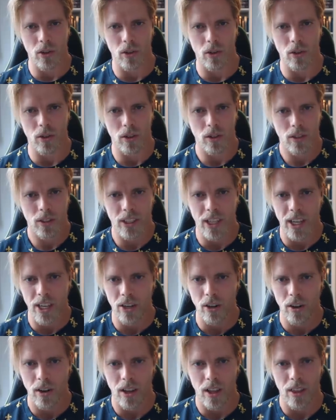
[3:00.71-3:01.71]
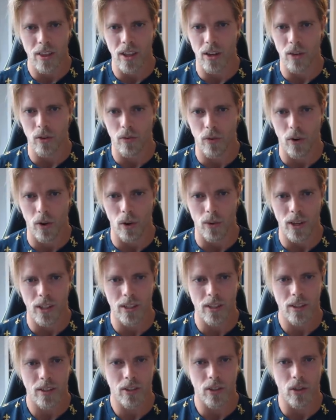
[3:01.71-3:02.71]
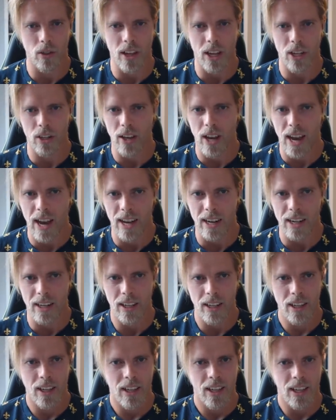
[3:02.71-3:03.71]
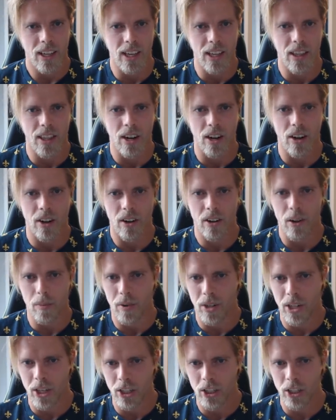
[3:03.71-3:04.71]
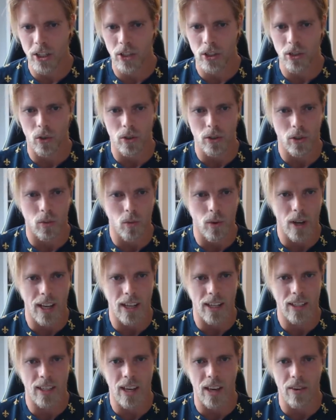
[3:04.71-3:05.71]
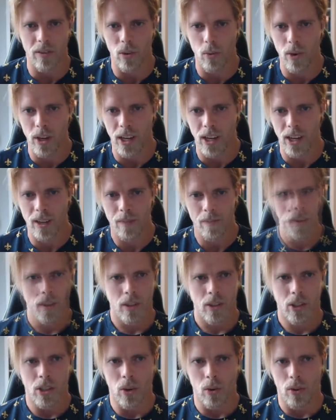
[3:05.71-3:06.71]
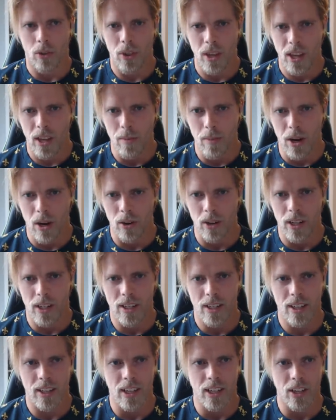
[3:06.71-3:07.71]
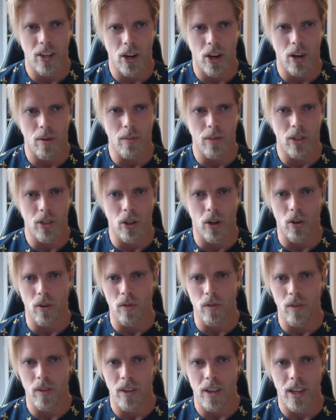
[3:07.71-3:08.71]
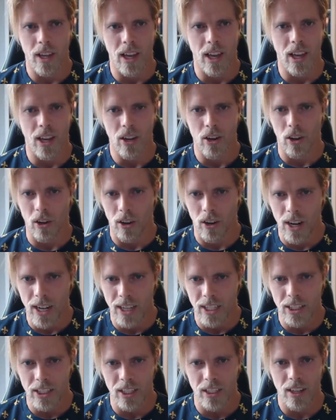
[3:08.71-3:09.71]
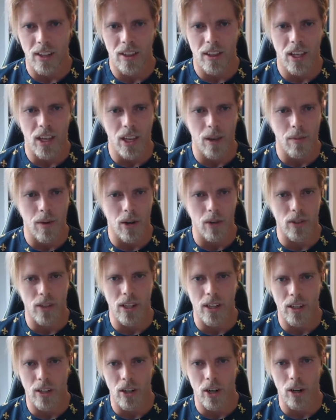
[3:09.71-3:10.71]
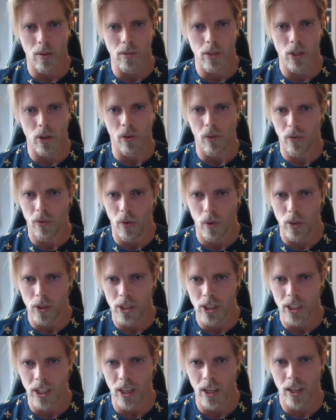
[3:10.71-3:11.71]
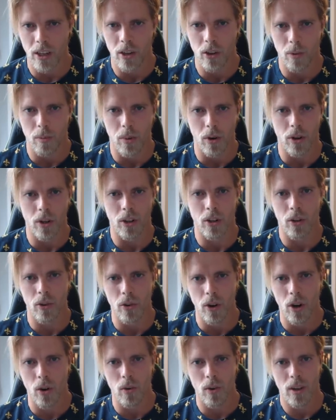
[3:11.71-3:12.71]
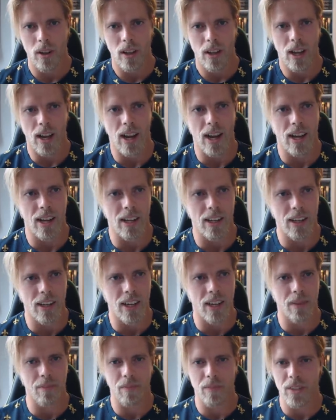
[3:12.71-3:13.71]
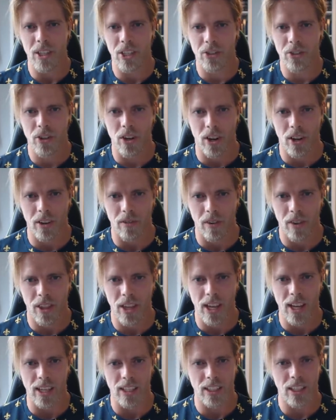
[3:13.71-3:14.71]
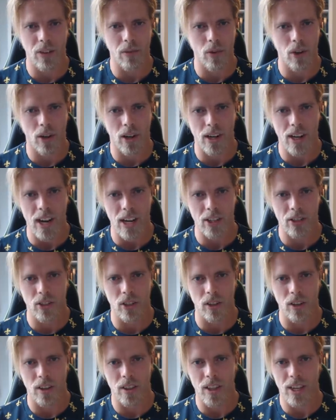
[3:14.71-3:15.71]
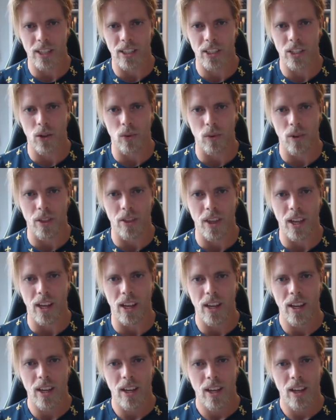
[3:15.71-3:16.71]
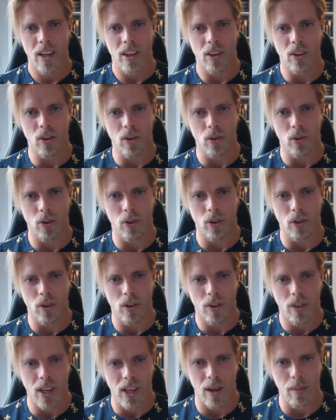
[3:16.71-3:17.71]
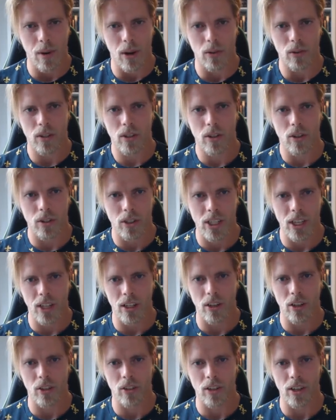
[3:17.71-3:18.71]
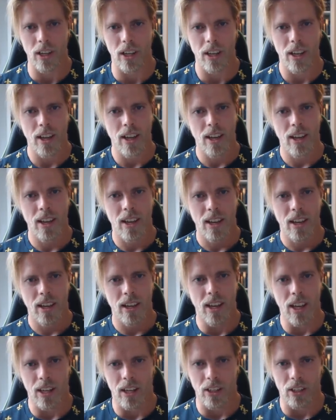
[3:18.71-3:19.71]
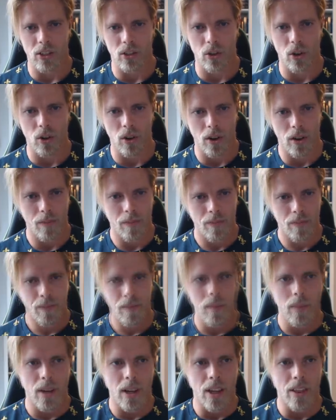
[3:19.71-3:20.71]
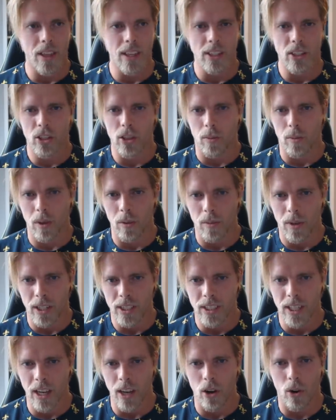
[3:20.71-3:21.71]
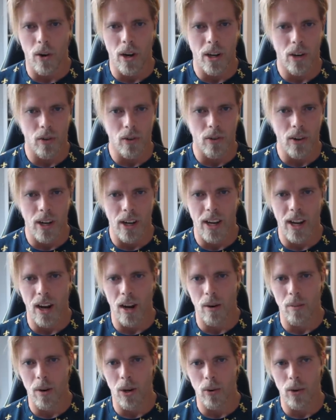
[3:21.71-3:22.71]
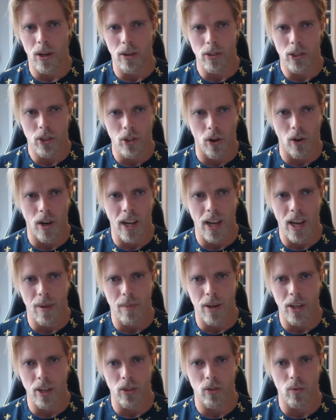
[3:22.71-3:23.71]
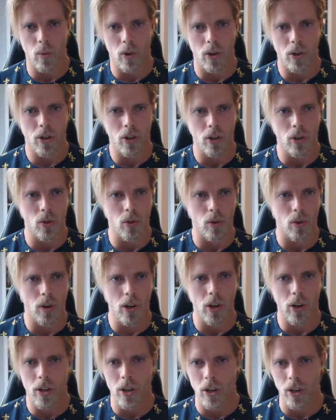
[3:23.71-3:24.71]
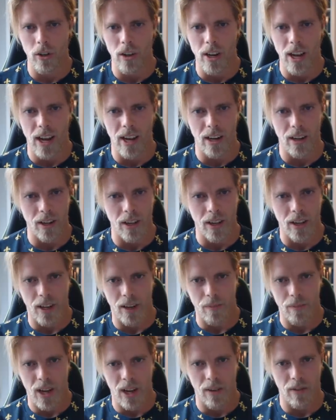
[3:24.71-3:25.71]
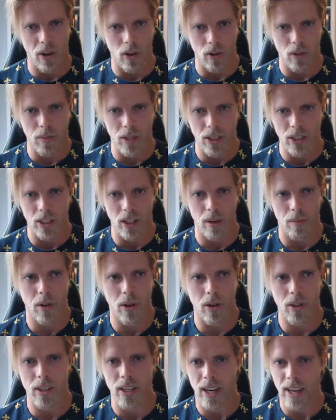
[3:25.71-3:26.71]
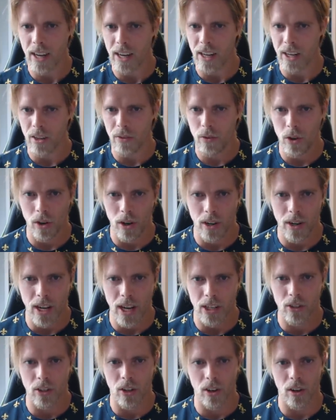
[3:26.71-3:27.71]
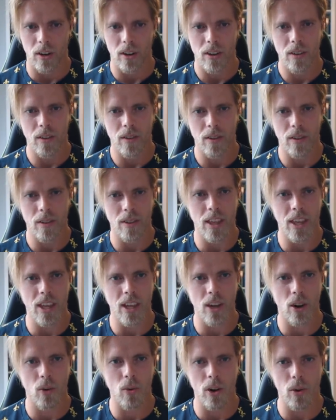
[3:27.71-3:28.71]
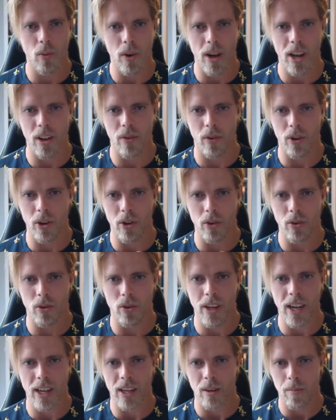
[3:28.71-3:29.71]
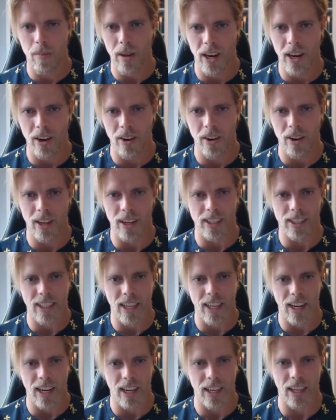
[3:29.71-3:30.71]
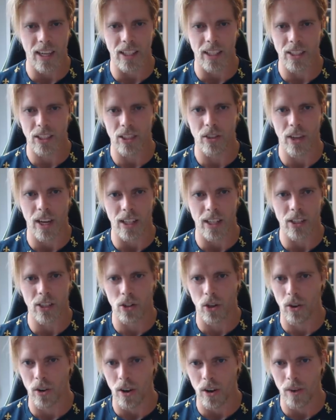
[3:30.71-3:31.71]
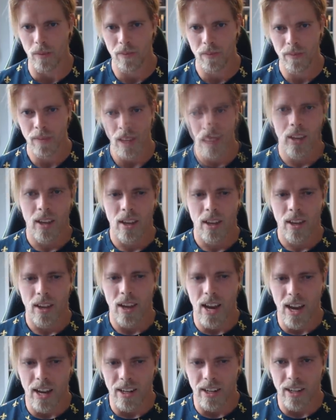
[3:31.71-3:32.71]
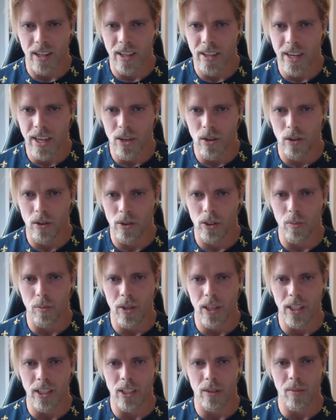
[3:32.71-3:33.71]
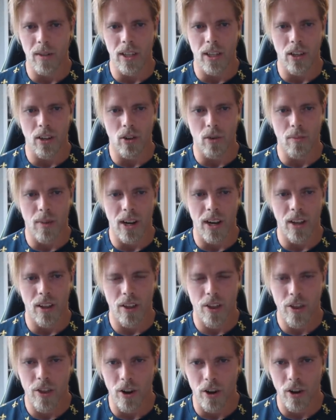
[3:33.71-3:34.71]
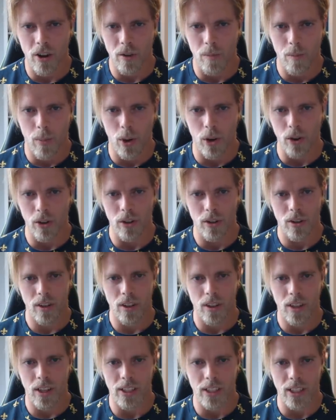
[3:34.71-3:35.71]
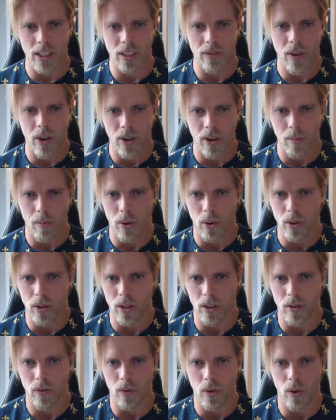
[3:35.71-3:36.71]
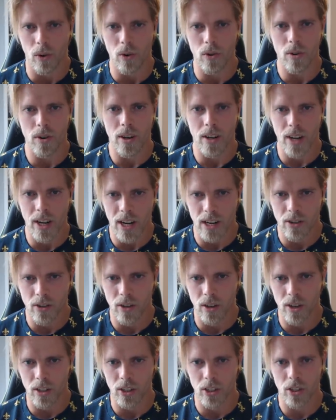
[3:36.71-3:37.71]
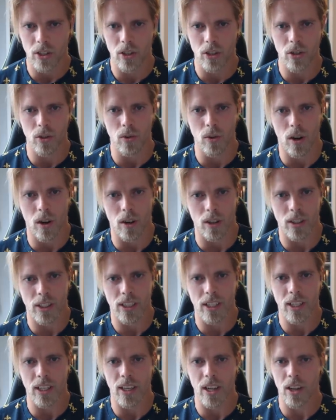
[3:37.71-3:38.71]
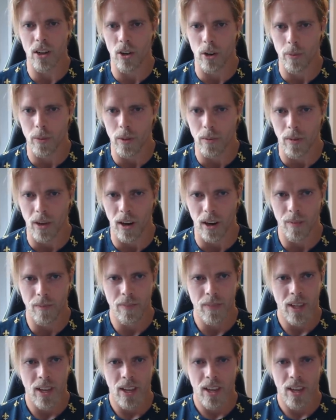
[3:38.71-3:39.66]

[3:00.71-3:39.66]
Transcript: your schedule and then you follow it so that you add either repetitions or some weight every week. So think about it in terms of a calculation, think about it in terms of forcing your body to grow and uh, disregard everything else. If you're unnatural, that's the only thing you should think about, continuously getting stronger. And then someone might say, oh, I don't really care about how strong I am, I just want to look good and uh, have a lot of muscle. But again, if you're a natural, the only way for you to get bigger and aesthetic is to get stronger. And that also brings me into my third point. This is very important for naturals who are seeking optimal